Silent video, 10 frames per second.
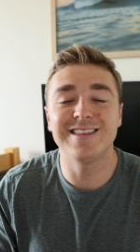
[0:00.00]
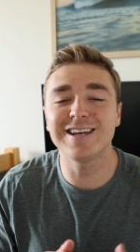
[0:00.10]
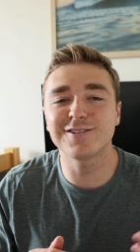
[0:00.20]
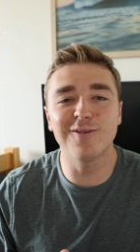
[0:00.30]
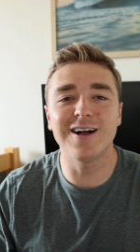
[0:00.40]

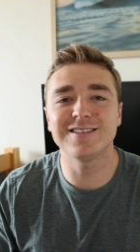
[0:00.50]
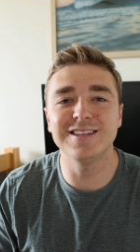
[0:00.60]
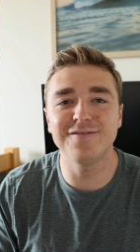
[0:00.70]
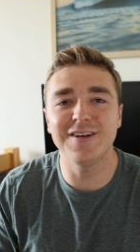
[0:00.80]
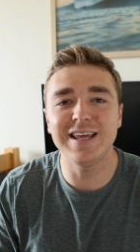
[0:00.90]
thanks for watching
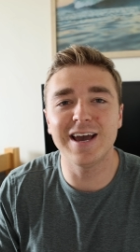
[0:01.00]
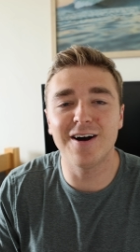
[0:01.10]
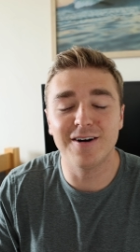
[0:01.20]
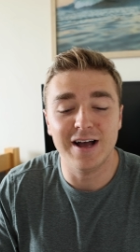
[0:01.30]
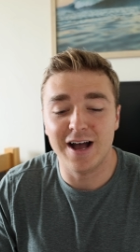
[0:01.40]
the
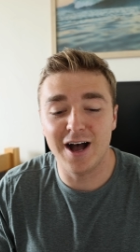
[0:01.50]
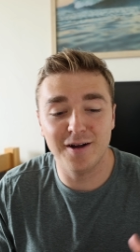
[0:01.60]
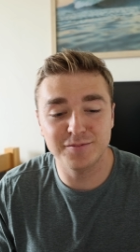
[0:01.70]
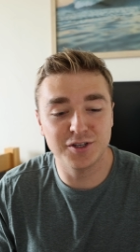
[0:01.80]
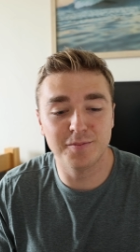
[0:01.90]
video.
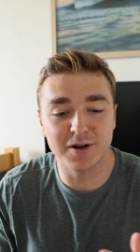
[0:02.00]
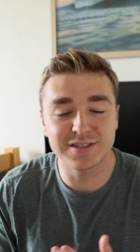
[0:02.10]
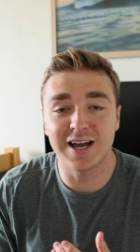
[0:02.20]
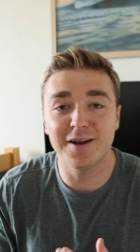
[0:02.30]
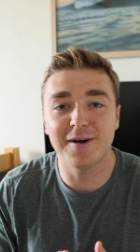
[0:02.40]
I'm super
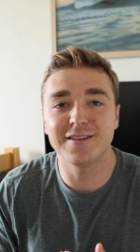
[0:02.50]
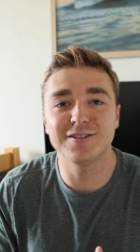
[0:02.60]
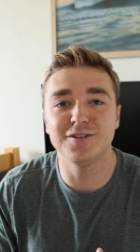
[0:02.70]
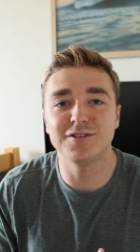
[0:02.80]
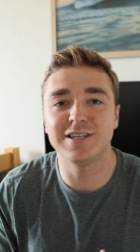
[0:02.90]
excited about
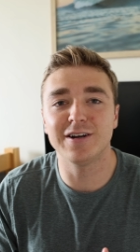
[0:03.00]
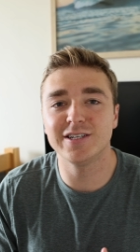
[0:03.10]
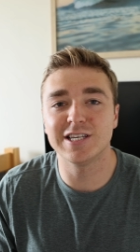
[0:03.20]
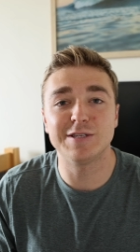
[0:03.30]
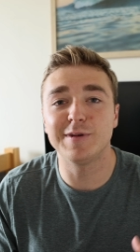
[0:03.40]
this new
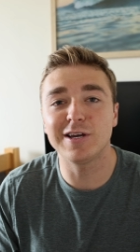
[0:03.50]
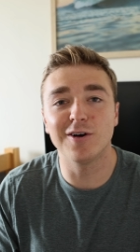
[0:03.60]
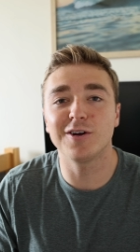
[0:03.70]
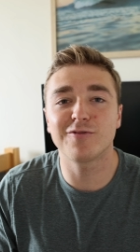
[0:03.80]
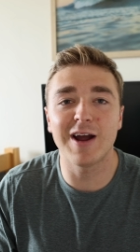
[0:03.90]
series. It's been
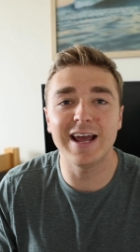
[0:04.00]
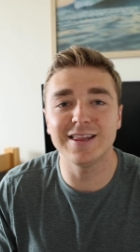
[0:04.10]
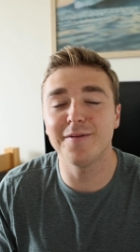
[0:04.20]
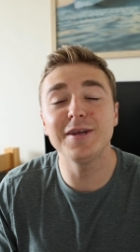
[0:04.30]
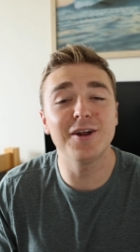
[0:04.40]
going great.
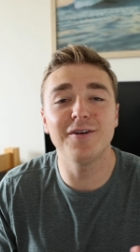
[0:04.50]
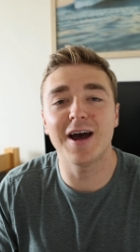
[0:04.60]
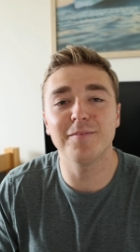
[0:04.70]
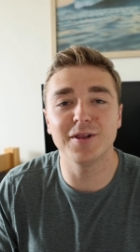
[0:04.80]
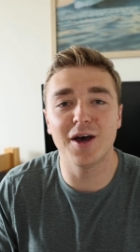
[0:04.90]
Let me know
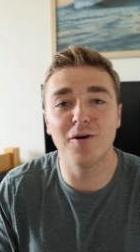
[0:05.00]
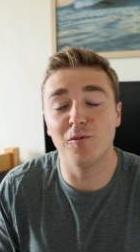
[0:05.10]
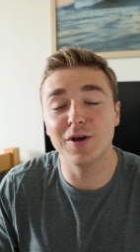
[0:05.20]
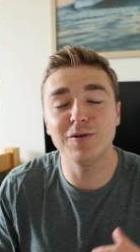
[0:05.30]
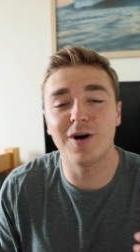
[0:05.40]
down below
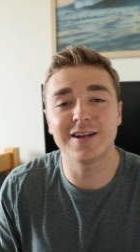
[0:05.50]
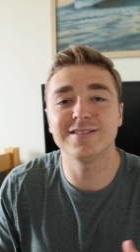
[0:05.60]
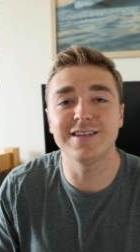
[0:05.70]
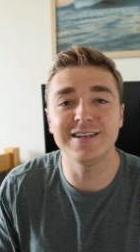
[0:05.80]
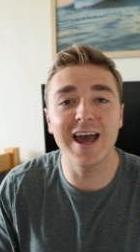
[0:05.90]
what you want to
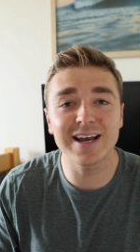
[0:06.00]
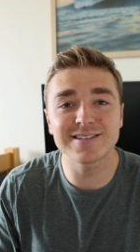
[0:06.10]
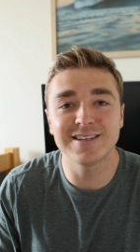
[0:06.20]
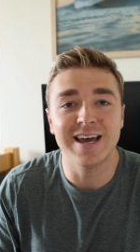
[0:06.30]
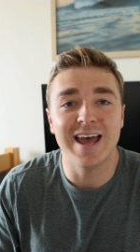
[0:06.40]
see
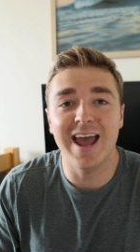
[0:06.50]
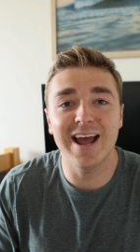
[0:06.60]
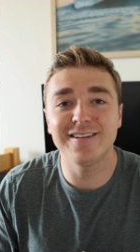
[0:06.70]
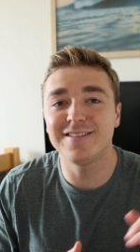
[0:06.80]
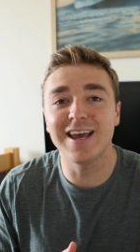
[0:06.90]
next.
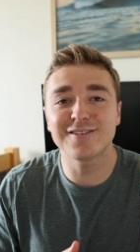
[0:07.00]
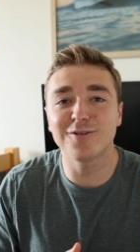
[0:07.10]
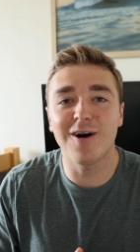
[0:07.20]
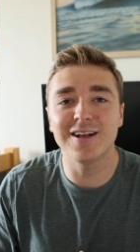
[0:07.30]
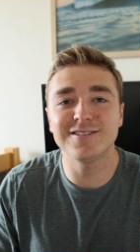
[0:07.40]
And thanks for
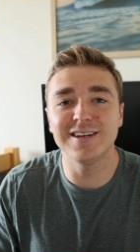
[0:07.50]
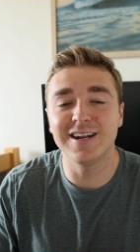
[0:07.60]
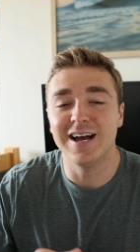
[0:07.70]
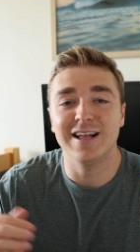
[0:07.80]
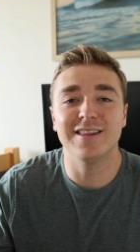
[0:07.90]

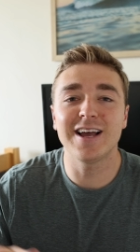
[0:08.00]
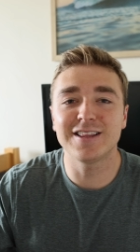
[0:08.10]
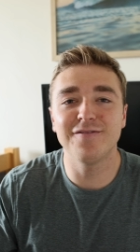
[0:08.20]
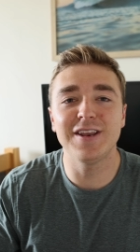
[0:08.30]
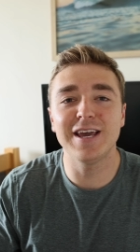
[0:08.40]
watching. Like
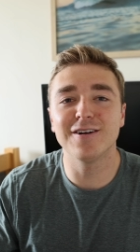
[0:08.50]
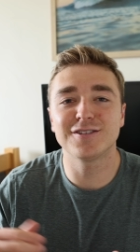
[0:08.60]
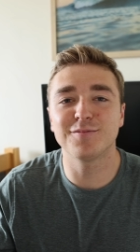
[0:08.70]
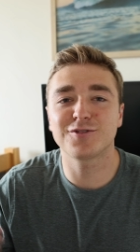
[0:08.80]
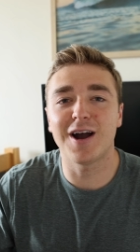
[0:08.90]
the video,
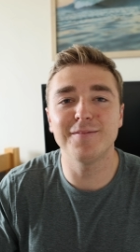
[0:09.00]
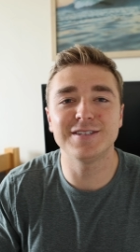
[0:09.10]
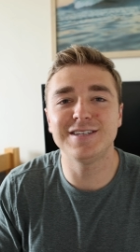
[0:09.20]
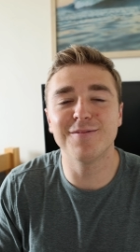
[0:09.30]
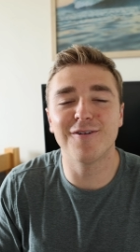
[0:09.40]
subscribe to
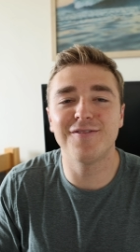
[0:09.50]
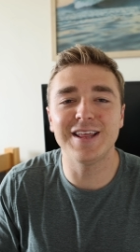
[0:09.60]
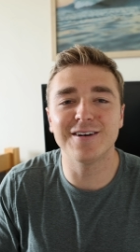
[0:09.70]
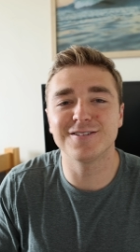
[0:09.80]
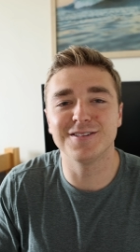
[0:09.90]
see more
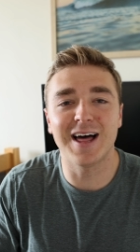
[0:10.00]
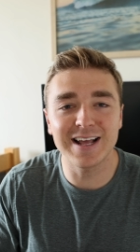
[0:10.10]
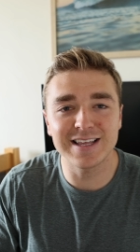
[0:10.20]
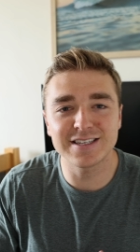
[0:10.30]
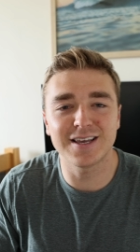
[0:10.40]
videos
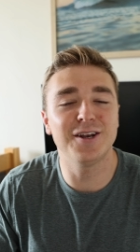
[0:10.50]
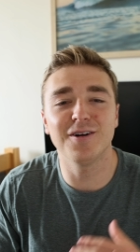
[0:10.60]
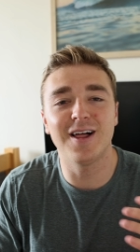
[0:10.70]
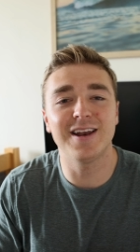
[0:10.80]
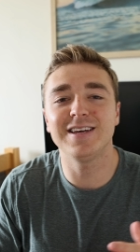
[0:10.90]
like this. I know a
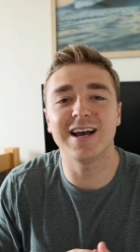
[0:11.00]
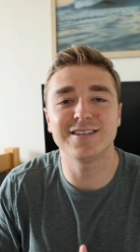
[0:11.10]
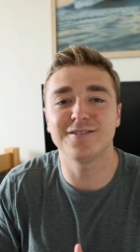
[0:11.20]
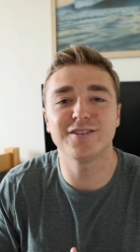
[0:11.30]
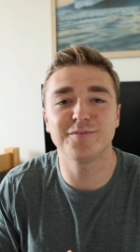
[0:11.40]
lot of you guys
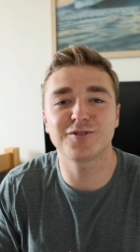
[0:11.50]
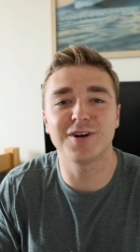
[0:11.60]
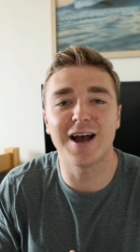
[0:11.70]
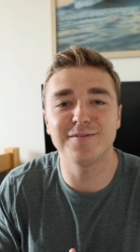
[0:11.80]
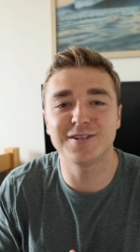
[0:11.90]
aren't
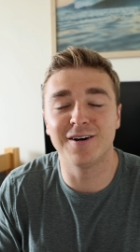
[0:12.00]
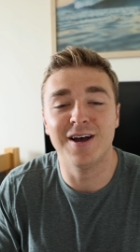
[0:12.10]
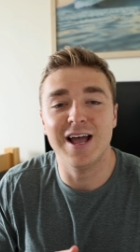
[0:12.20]
subscribed, so